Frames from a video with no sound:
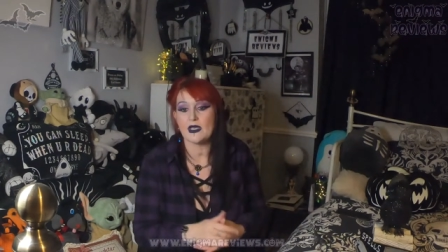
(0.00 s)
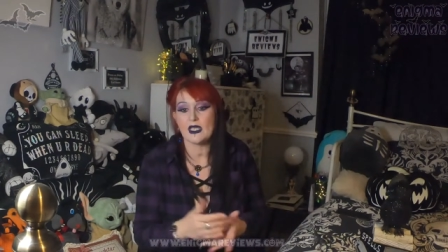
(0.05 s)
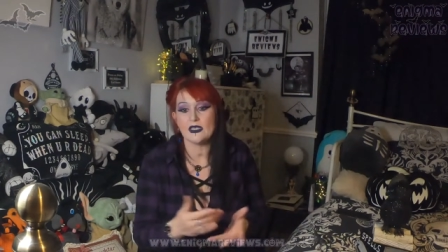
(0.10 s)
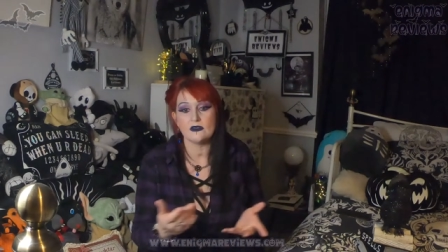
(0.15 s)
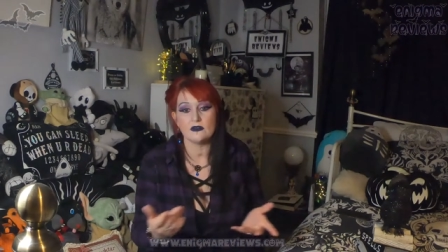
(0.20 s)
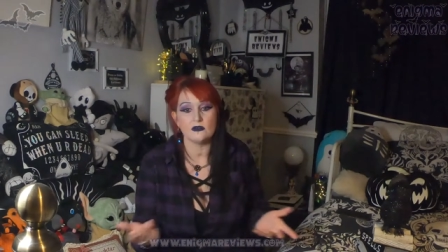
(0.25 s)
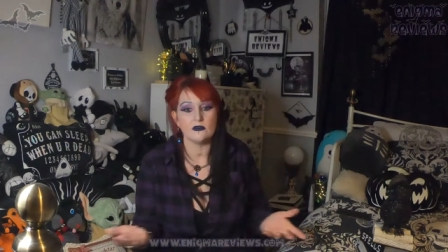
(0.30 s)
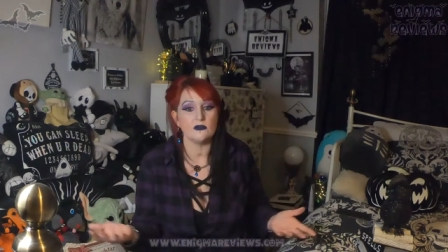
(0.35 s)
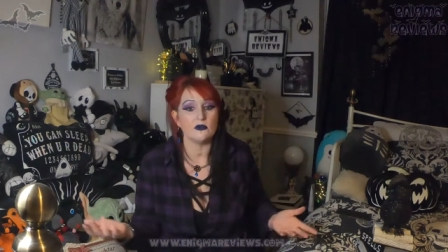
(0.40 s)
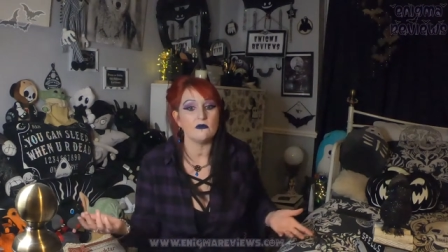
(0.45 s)
I
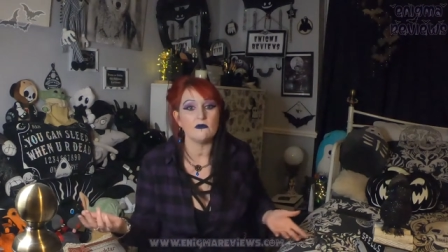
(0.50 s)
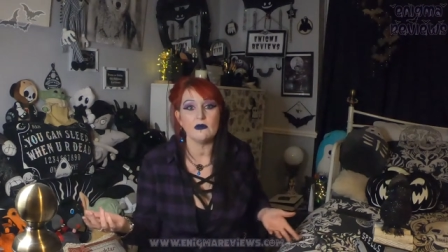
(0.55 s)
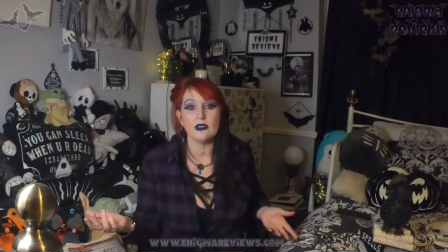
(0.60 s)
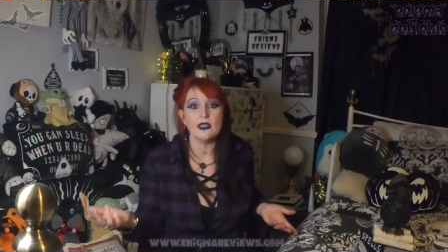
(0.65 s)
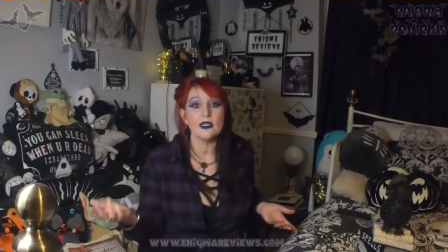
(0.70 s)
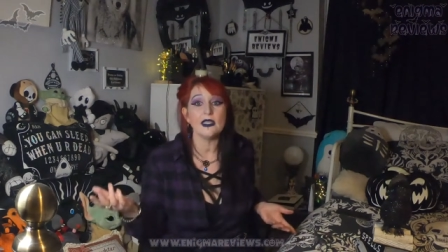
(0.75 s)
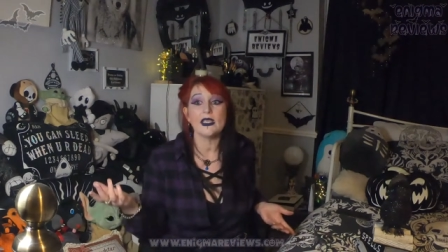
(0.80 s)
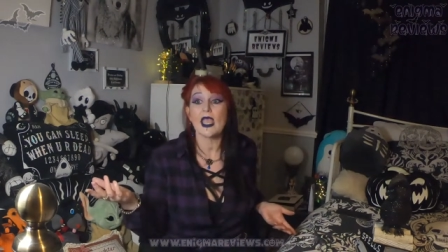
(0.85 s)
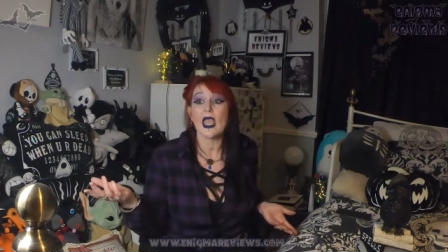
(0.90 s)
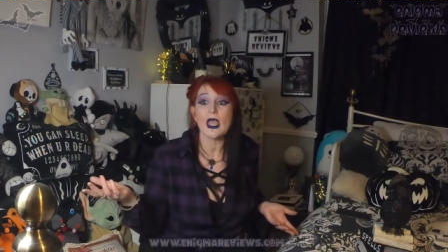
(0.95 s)
don't
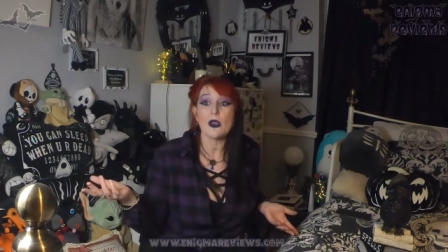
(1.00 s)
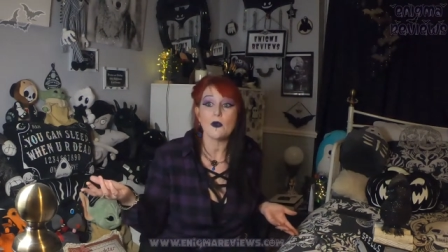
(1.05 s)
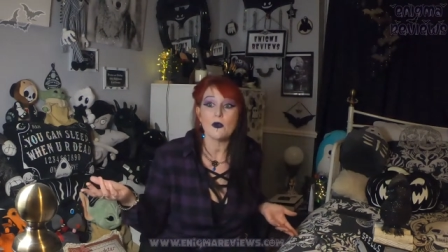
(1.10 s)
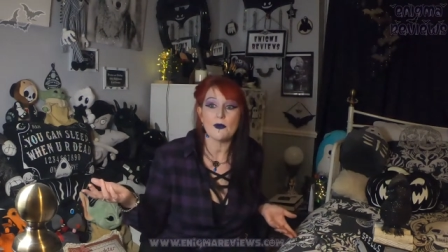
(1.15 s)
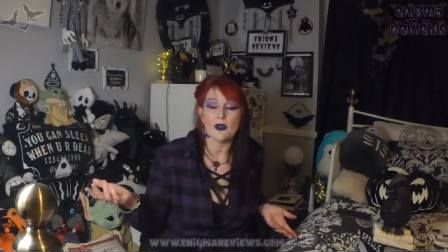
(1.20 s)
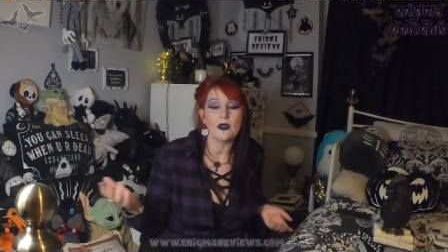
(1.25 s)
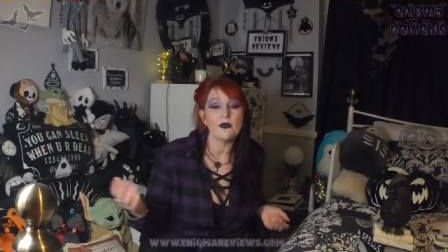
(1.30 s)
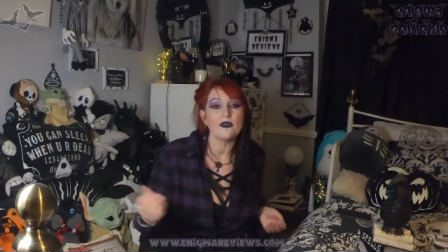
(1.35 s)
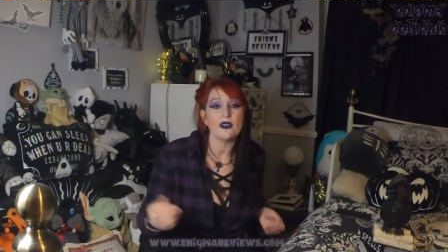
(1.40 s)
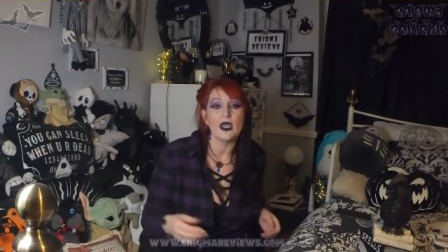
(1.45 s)
really care
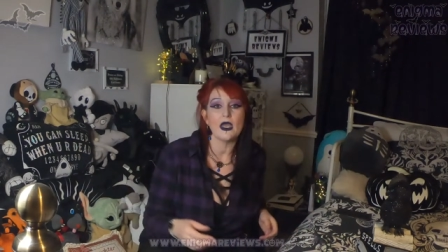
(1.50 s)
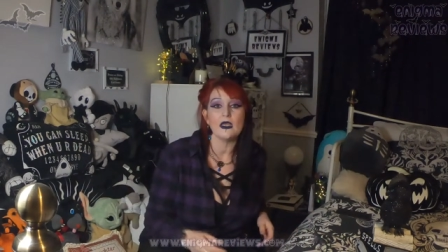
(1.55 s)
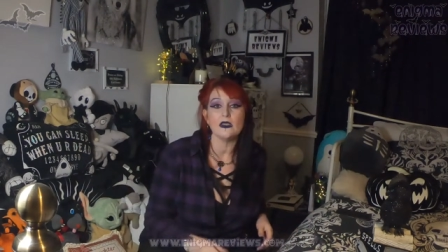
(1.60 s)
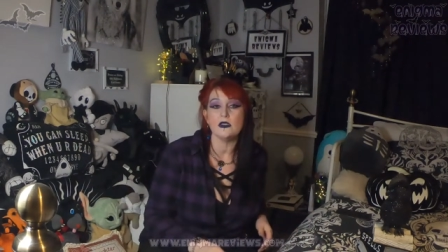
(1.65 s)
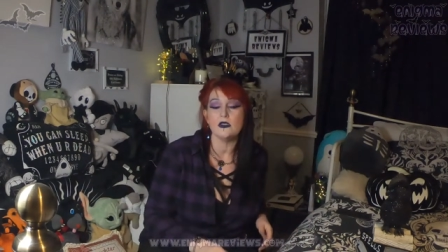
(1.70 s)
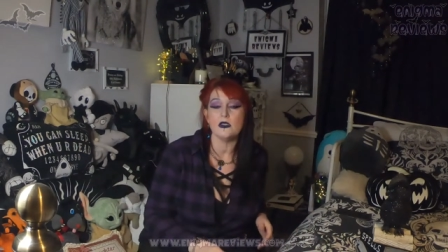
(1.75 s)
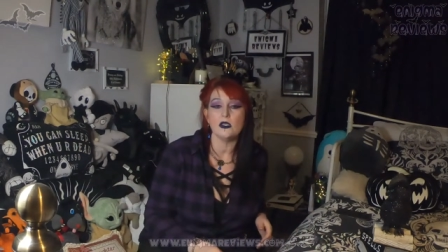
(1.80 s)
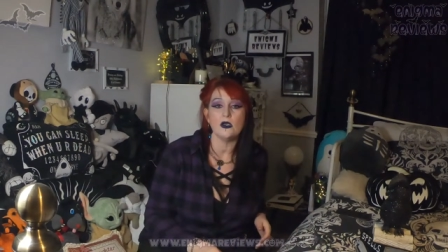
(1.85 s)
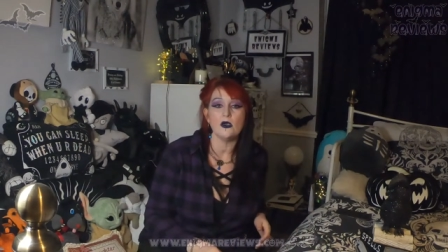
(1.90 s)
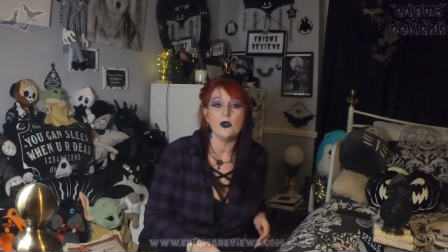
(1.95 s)
about that,
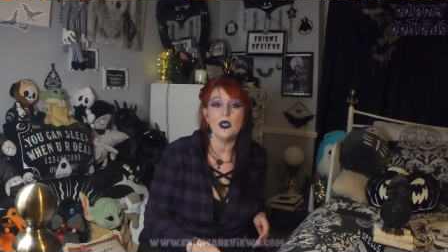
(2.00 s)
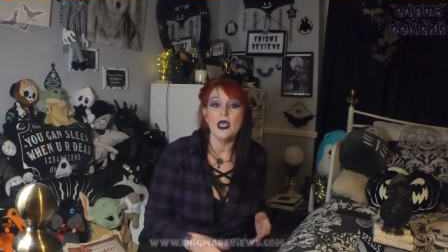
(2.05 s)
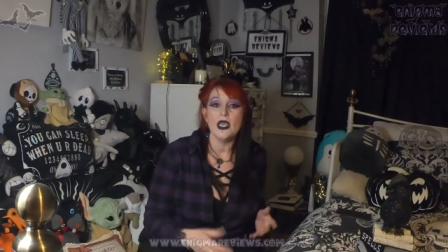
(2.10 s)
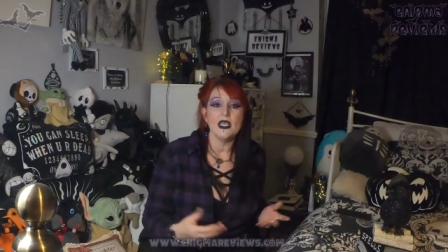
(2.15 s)
you know,